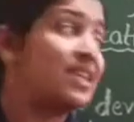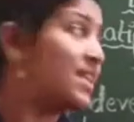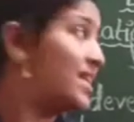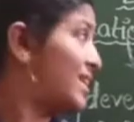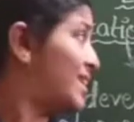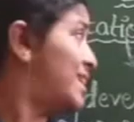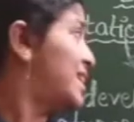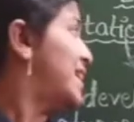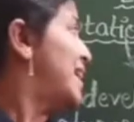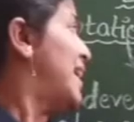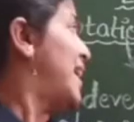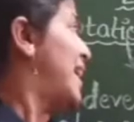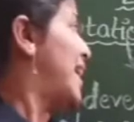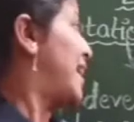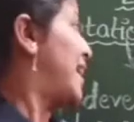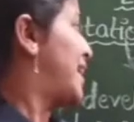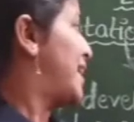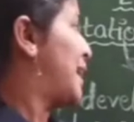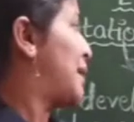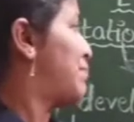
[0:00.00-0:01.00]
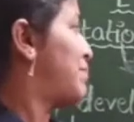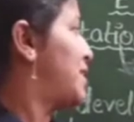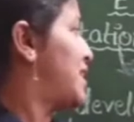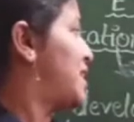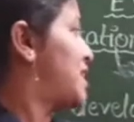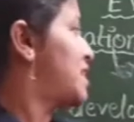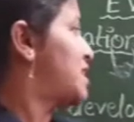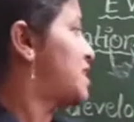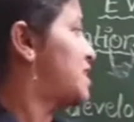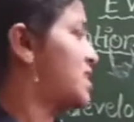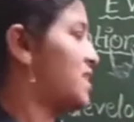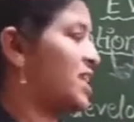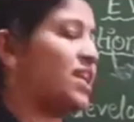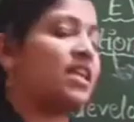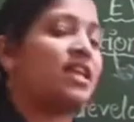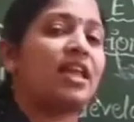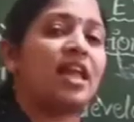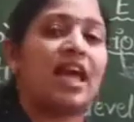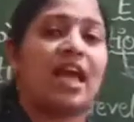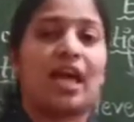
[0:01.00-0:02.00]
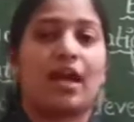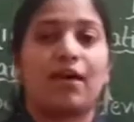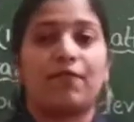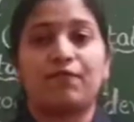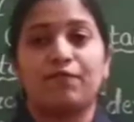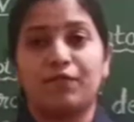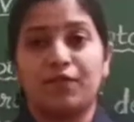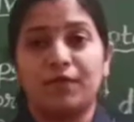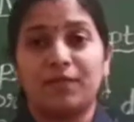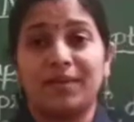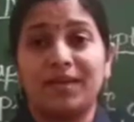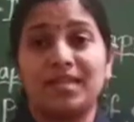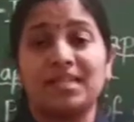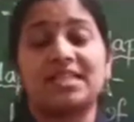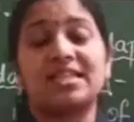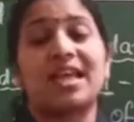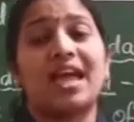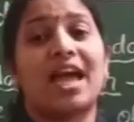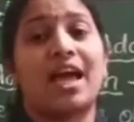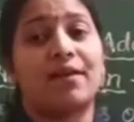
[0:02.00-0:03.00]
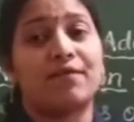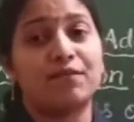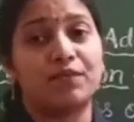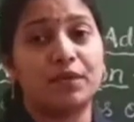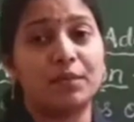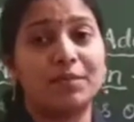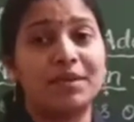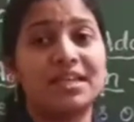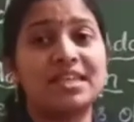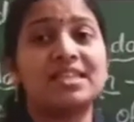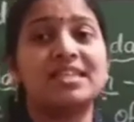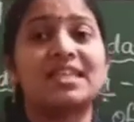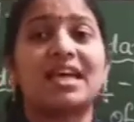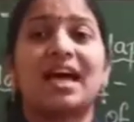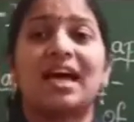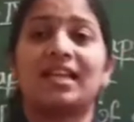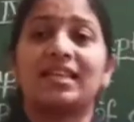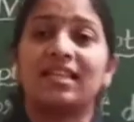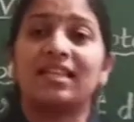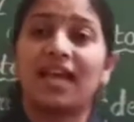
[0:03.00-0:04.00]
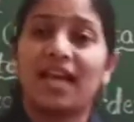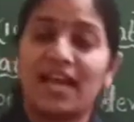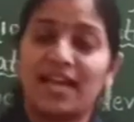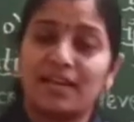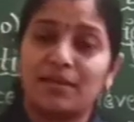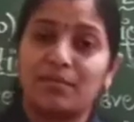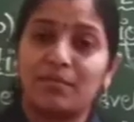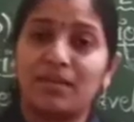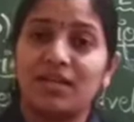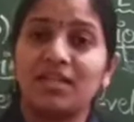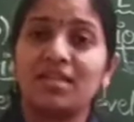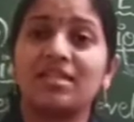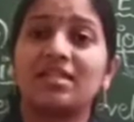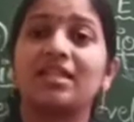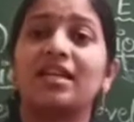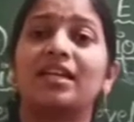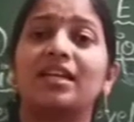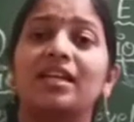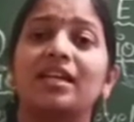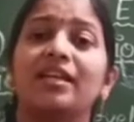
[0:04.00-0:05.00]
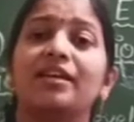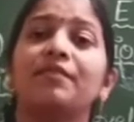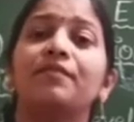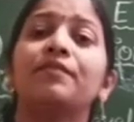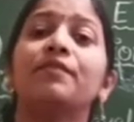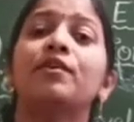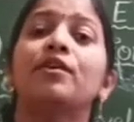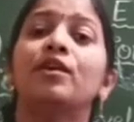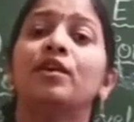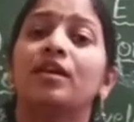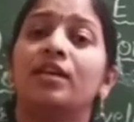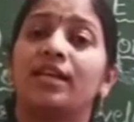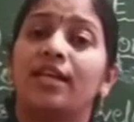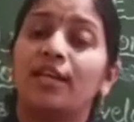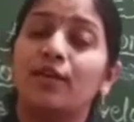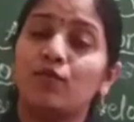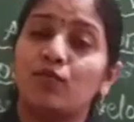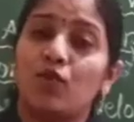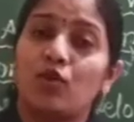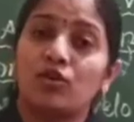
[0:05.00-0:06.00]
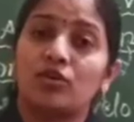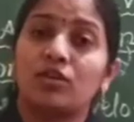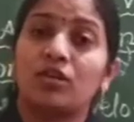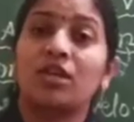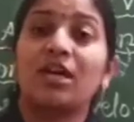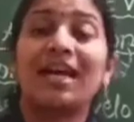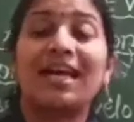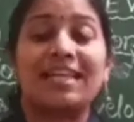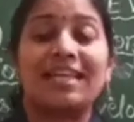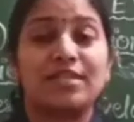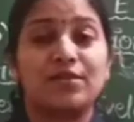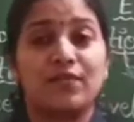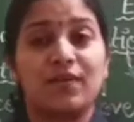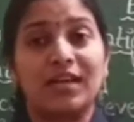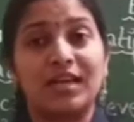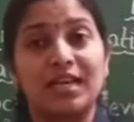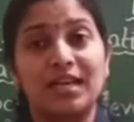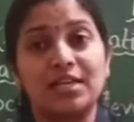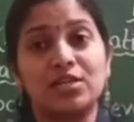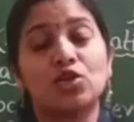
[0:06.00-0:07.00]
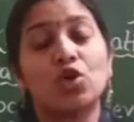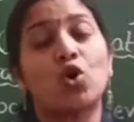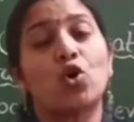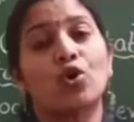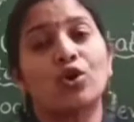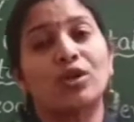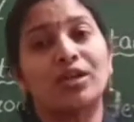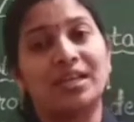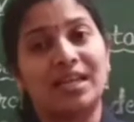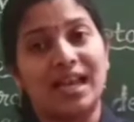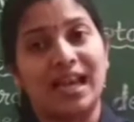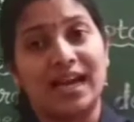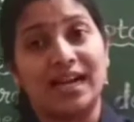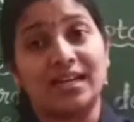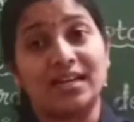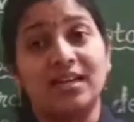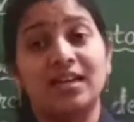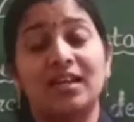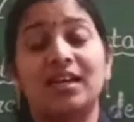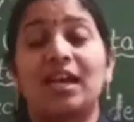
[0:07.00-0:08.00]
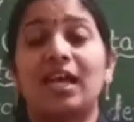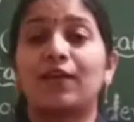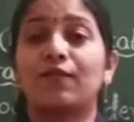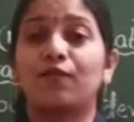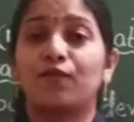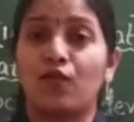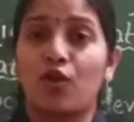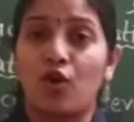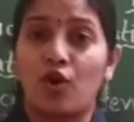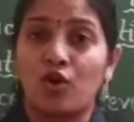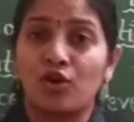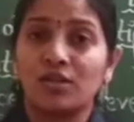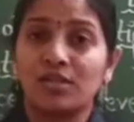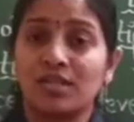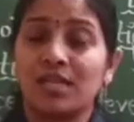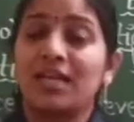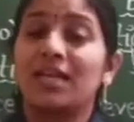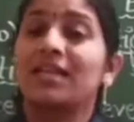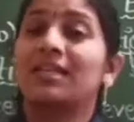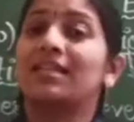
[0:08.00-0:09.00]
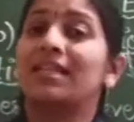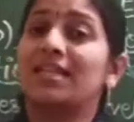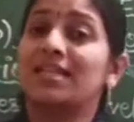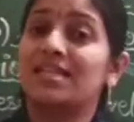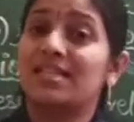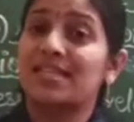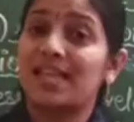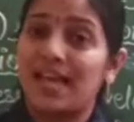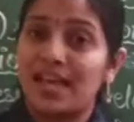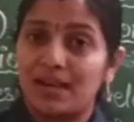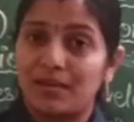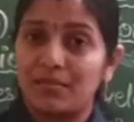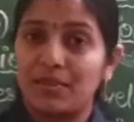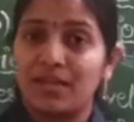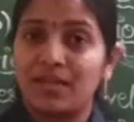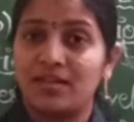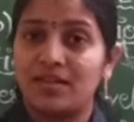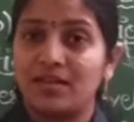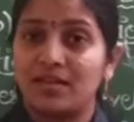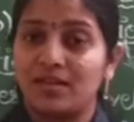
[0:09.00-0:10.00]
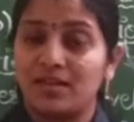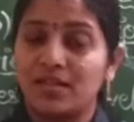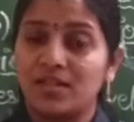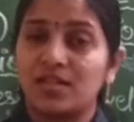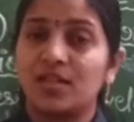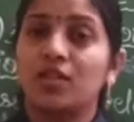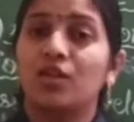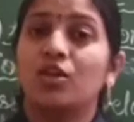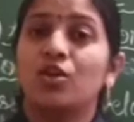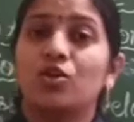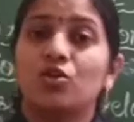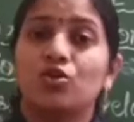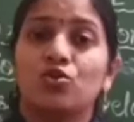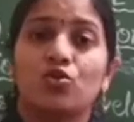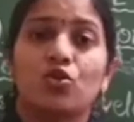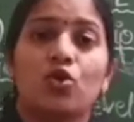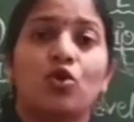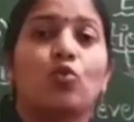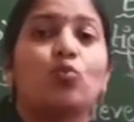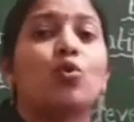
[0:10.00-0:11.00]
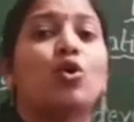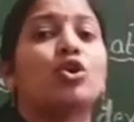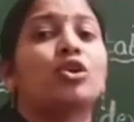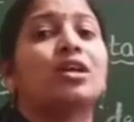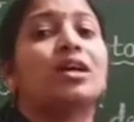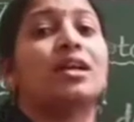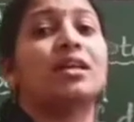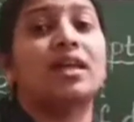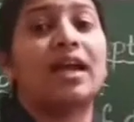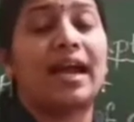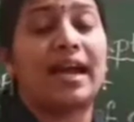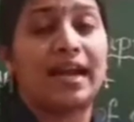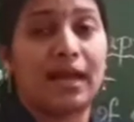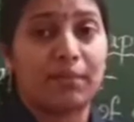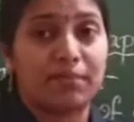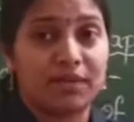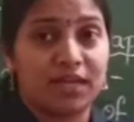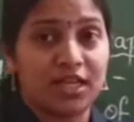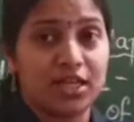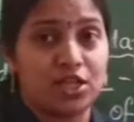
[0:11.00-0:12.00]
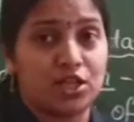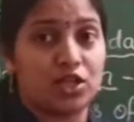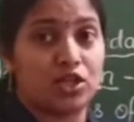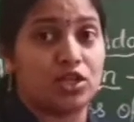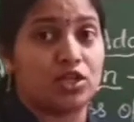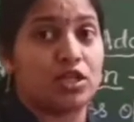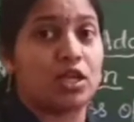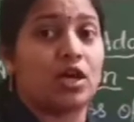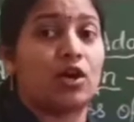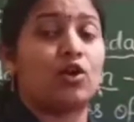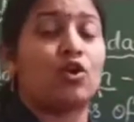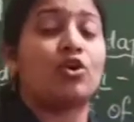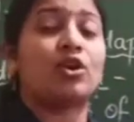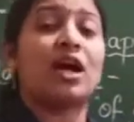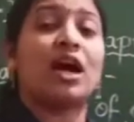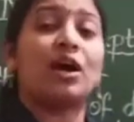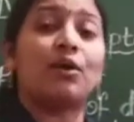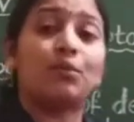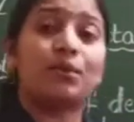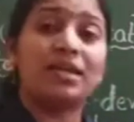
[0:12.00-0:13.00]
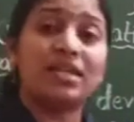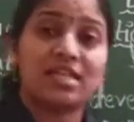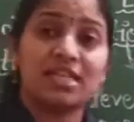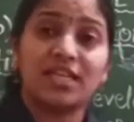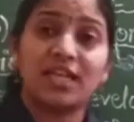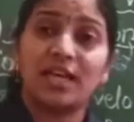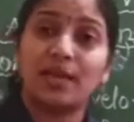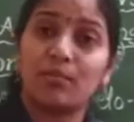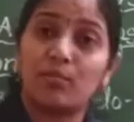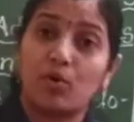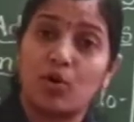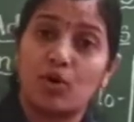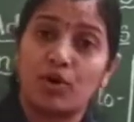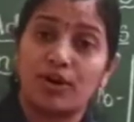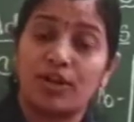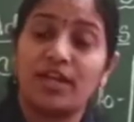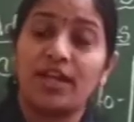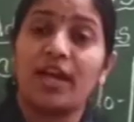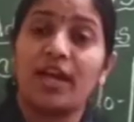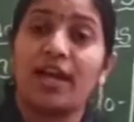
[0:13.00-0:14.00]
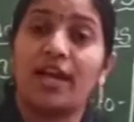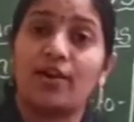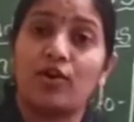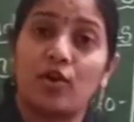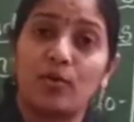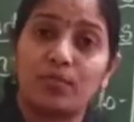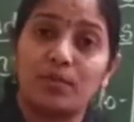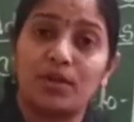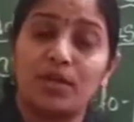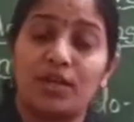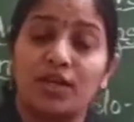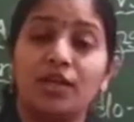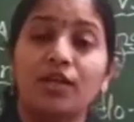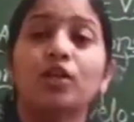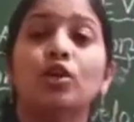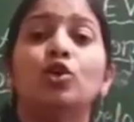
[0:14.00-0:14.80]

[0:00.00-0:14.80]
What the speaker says: the adaptations in amphibians. Amphibians are the animals that live in water as well as on land, like frogs, then salamanders. So what are the adaptations, or how is their body adapted